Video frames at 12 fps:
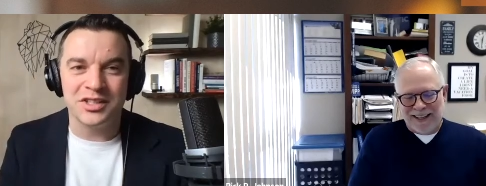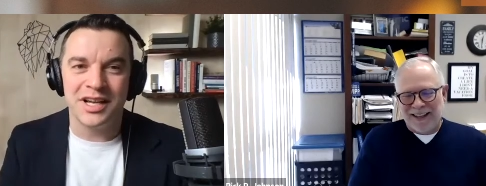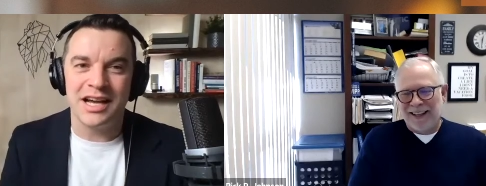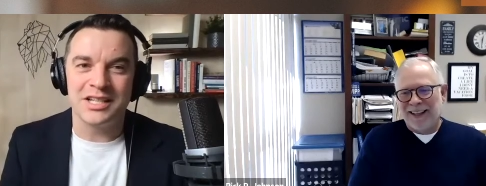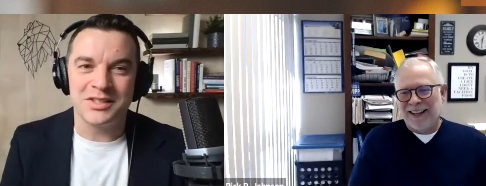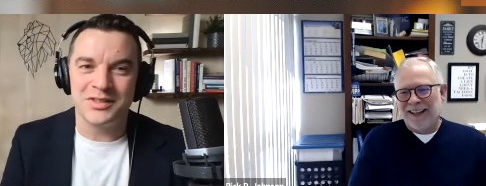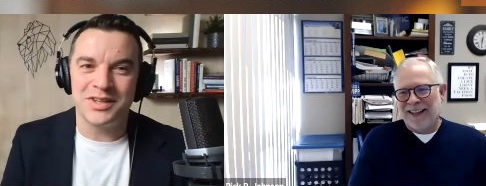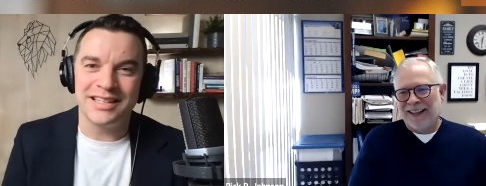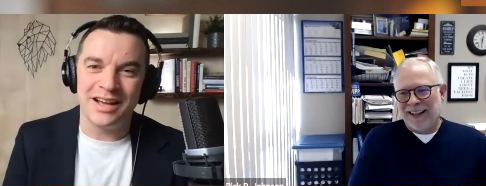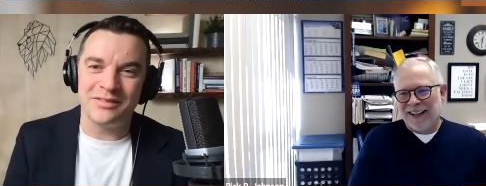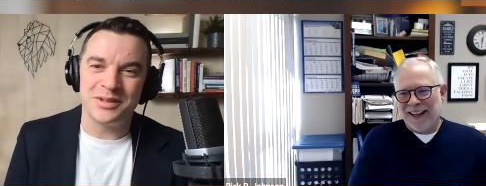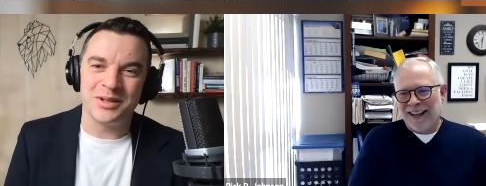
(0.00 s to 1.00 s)
Speaker 1: to action right
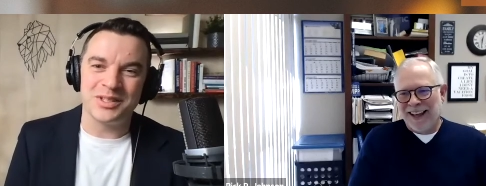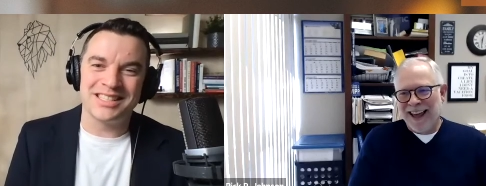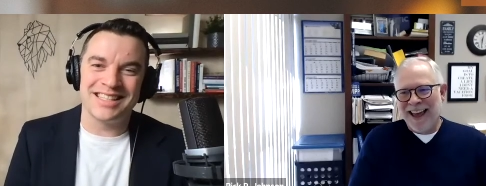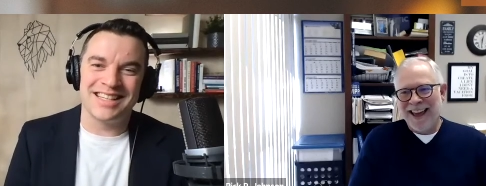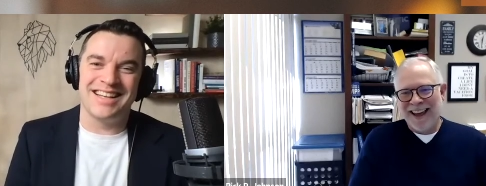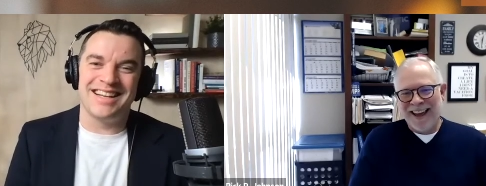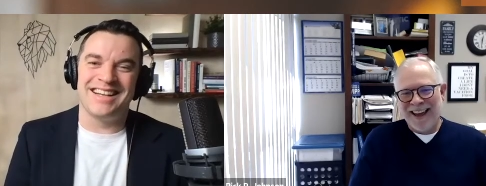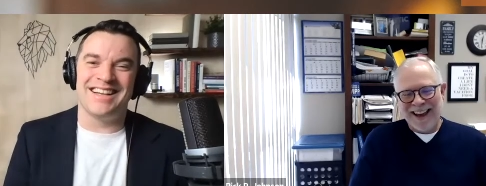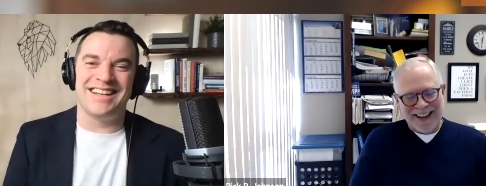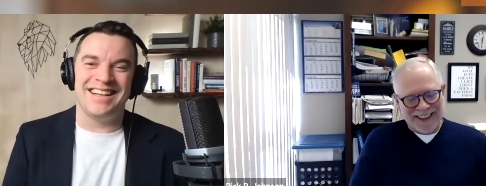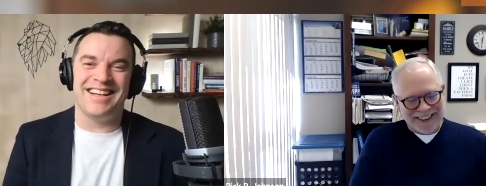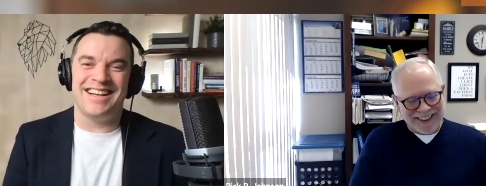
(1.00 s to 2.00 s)
now, folks.
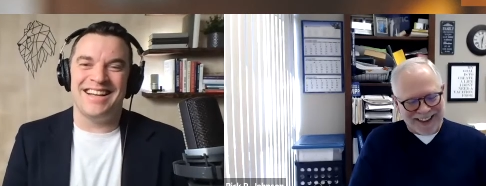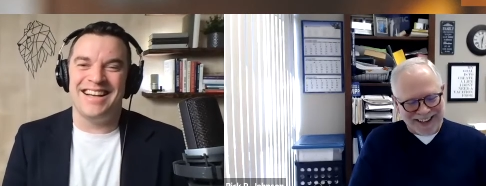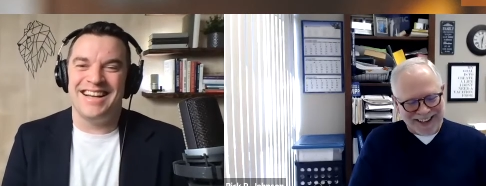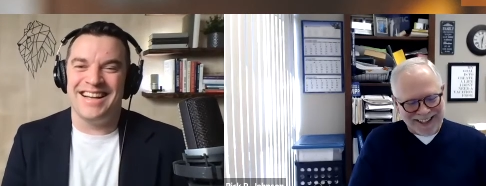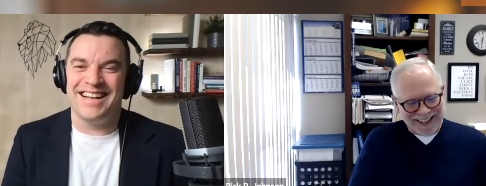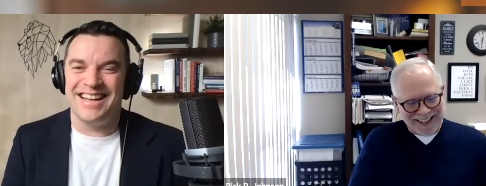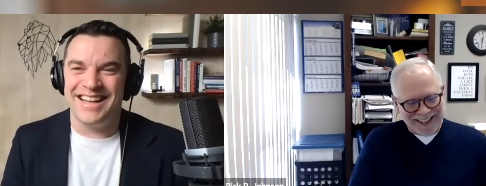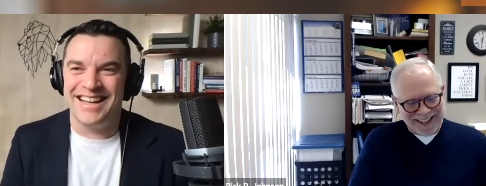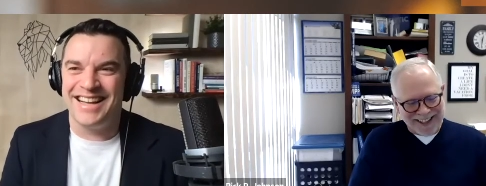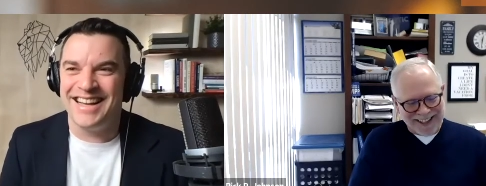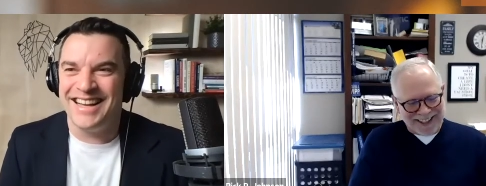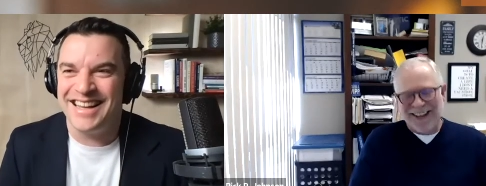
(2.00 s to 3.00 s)
Thank you.
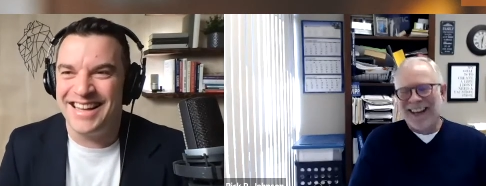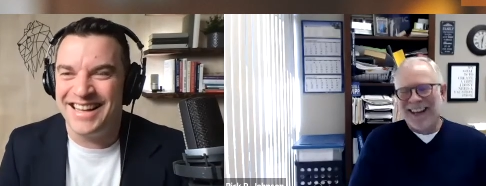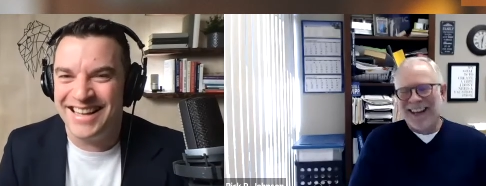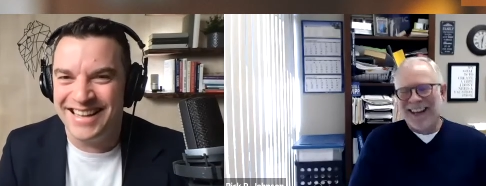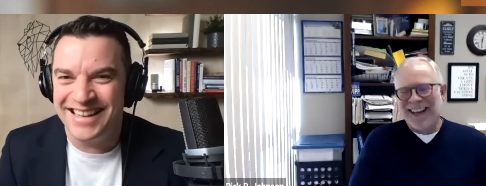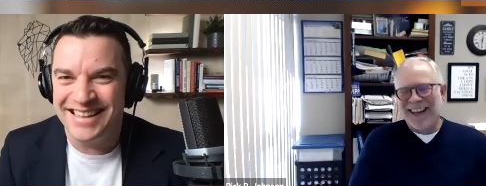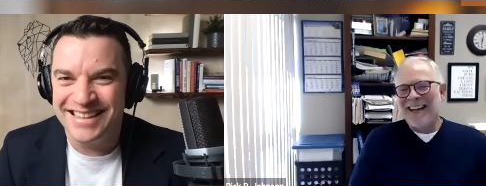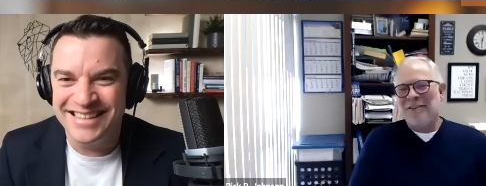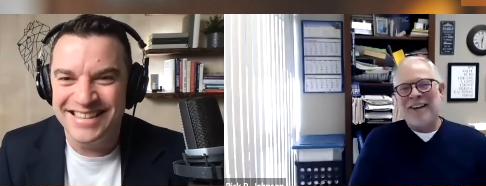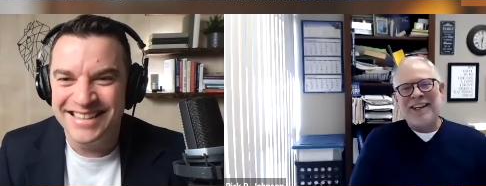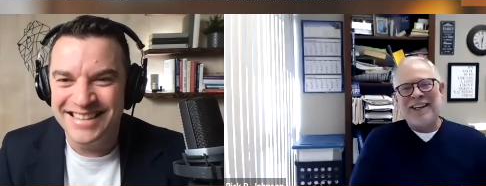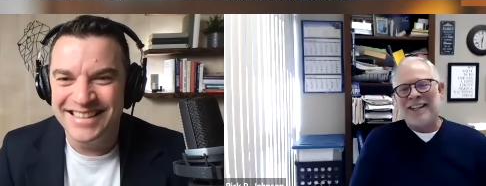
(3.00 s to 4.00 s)
Well, nowadays
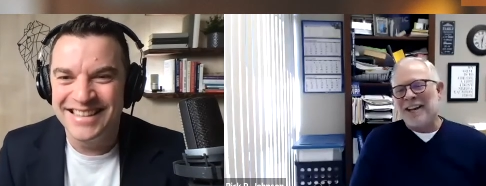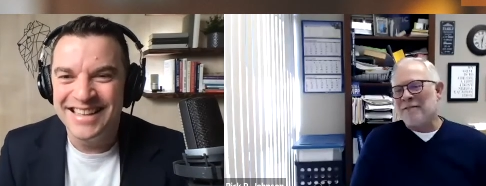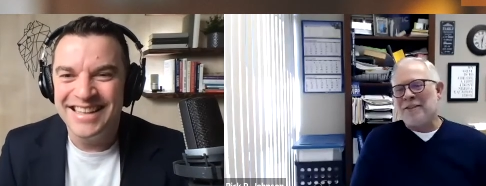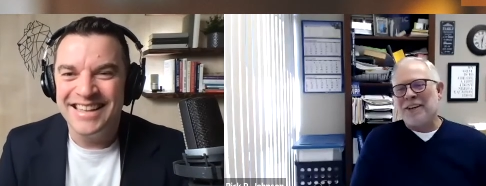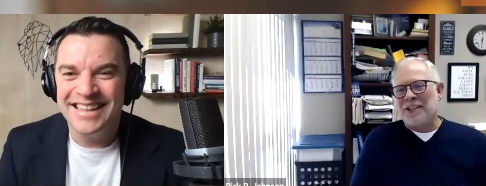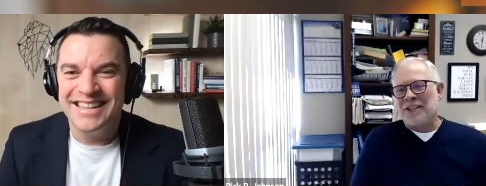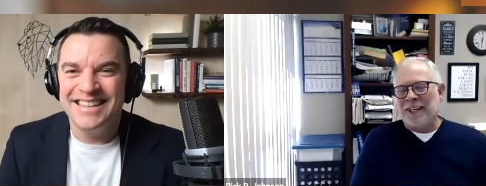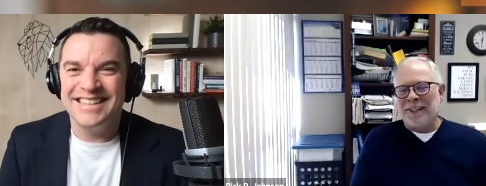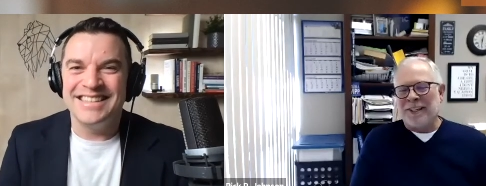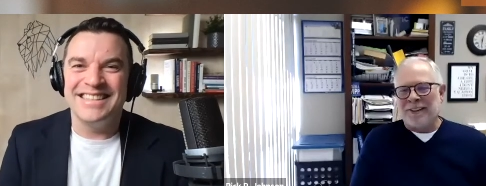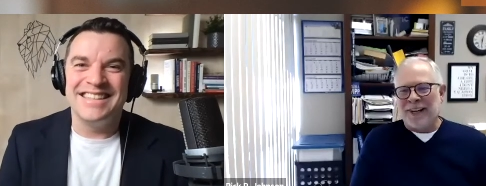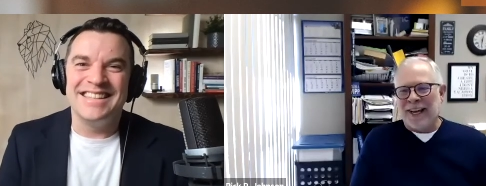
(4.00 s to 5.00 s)
everything is over
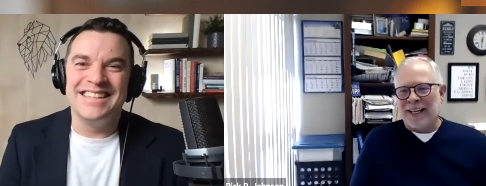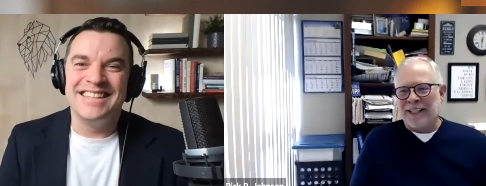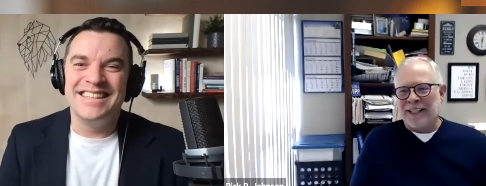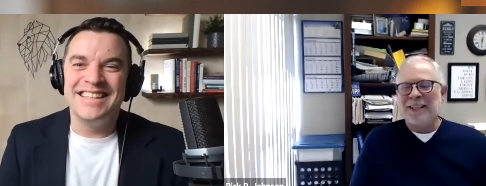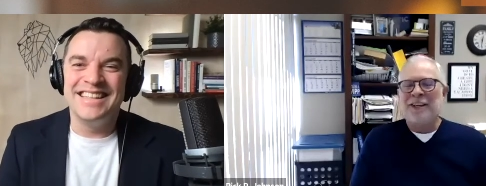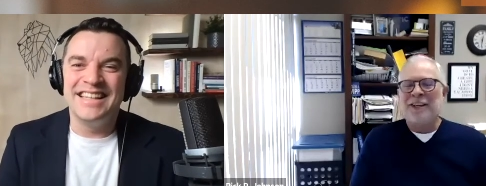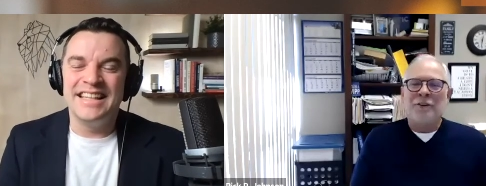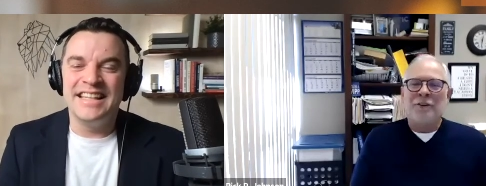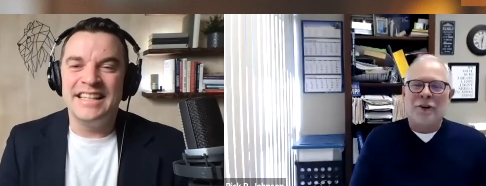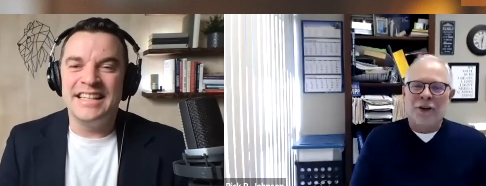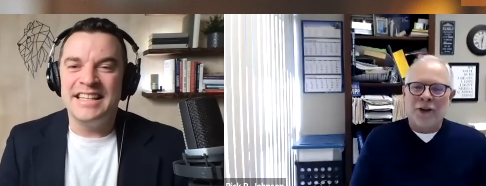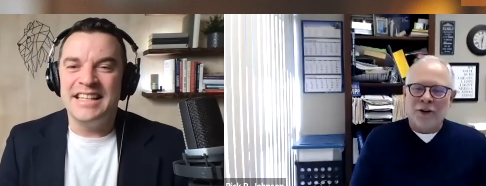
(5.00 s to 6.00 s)
the internet
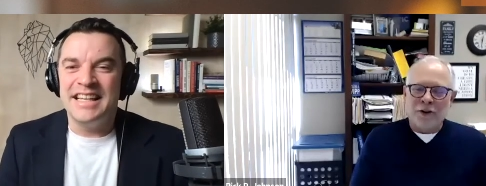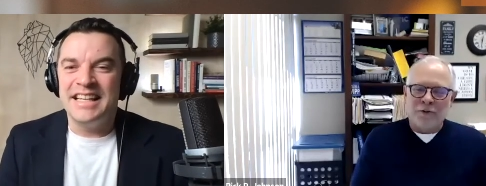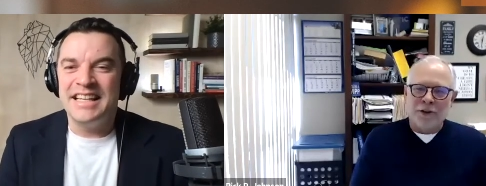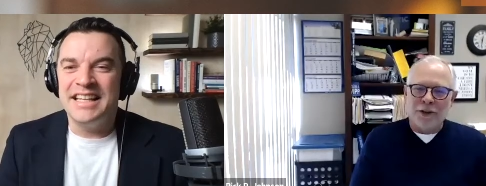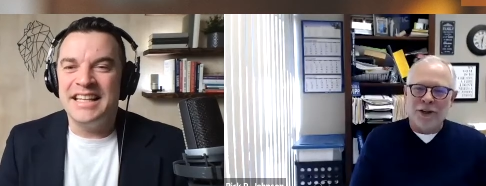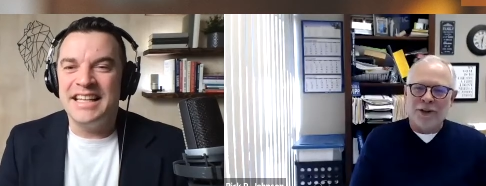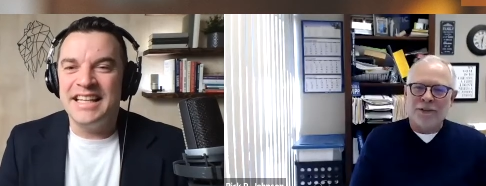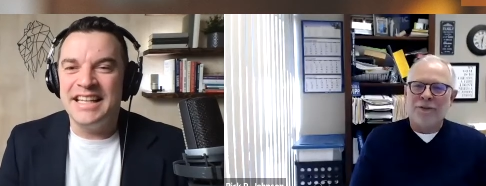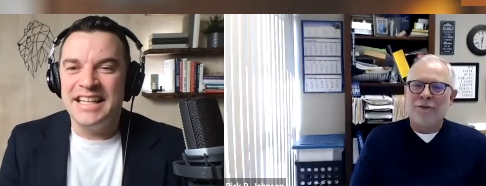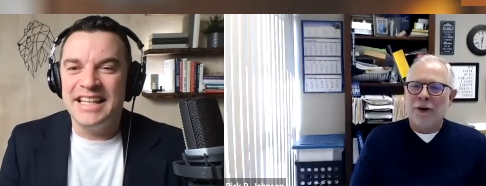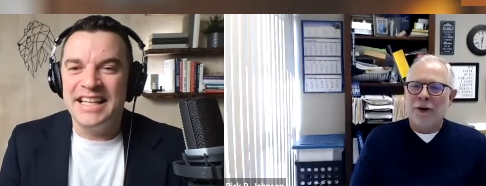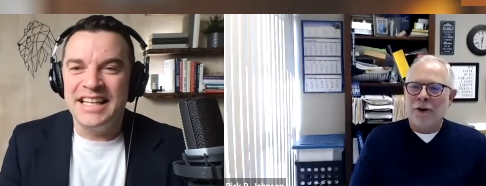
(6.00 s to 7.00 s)
or over
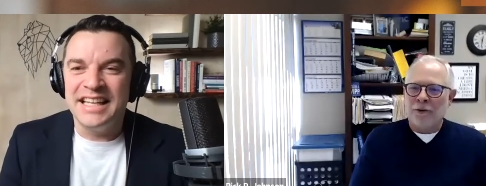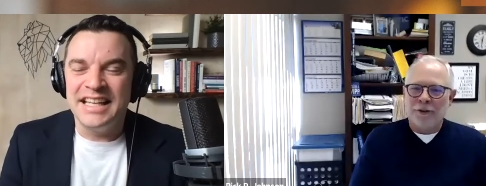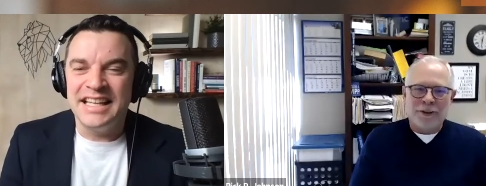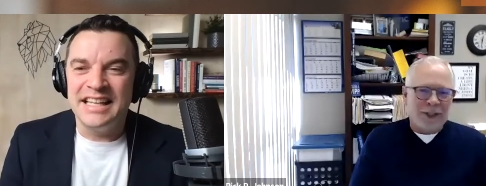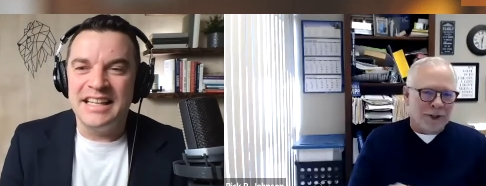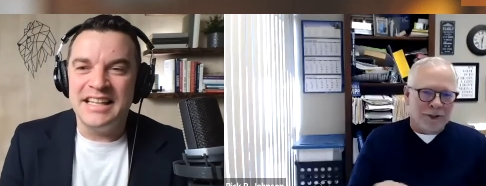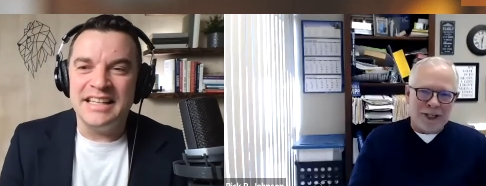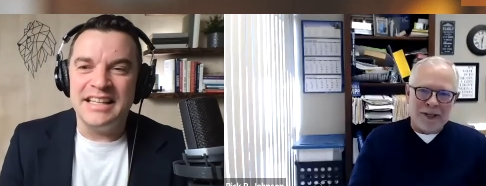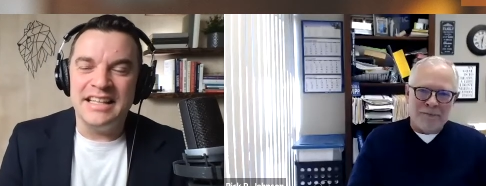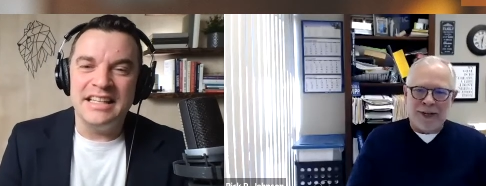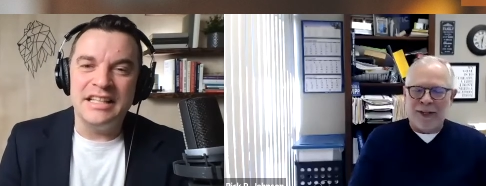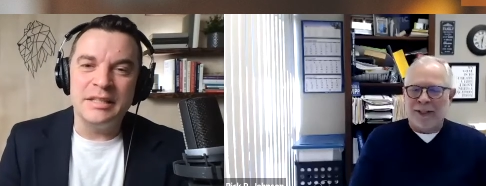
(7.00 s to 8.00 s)
the phone. You
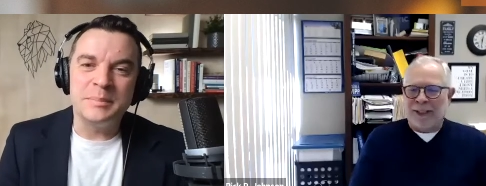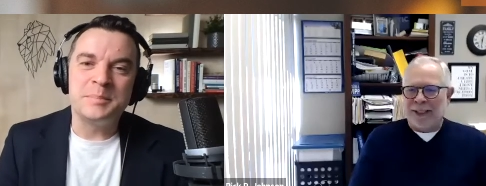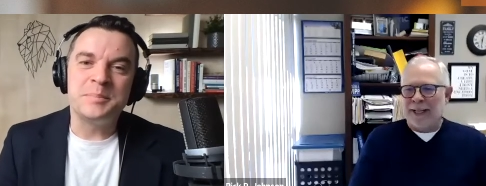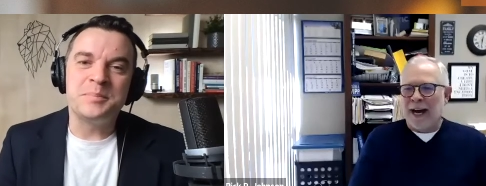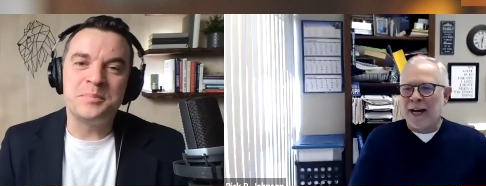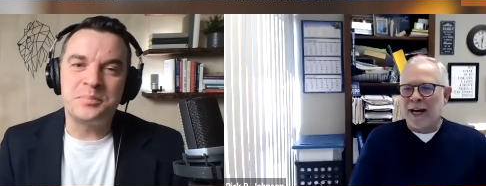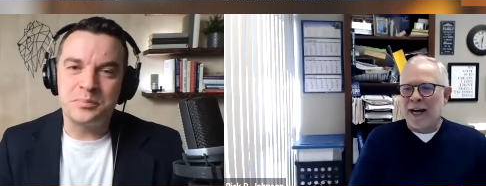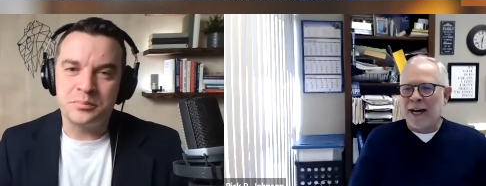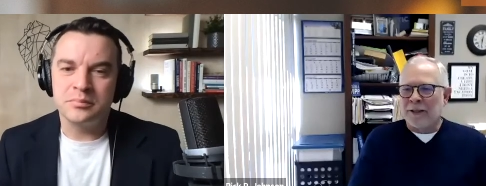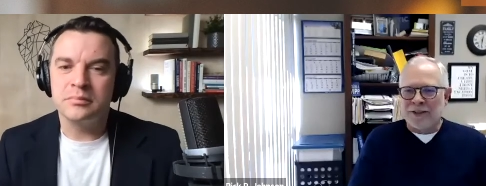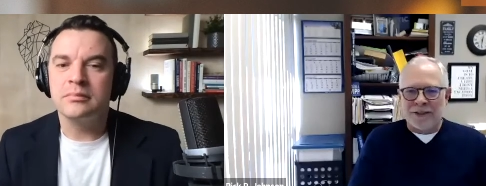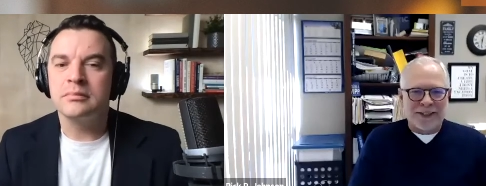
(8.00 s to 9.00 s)
know, emailing
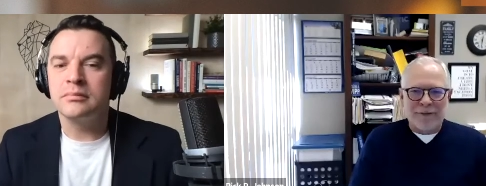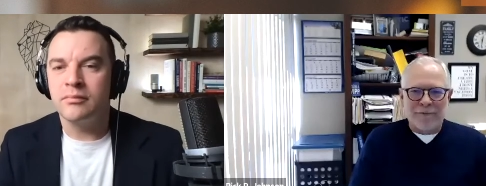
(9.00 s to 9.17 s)
docs